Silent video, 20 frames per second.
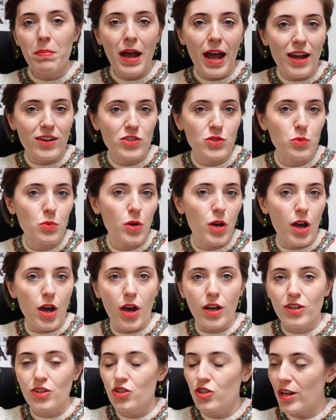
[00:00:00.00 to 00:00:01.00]

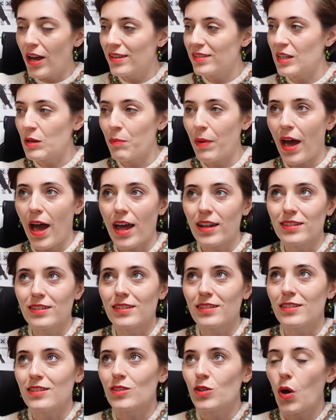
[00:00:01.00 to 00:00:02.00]
patchwork, jazzy
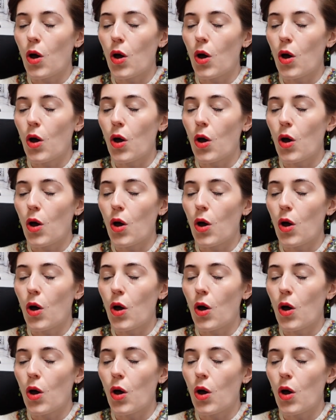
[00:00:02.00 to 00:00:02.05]
patterns,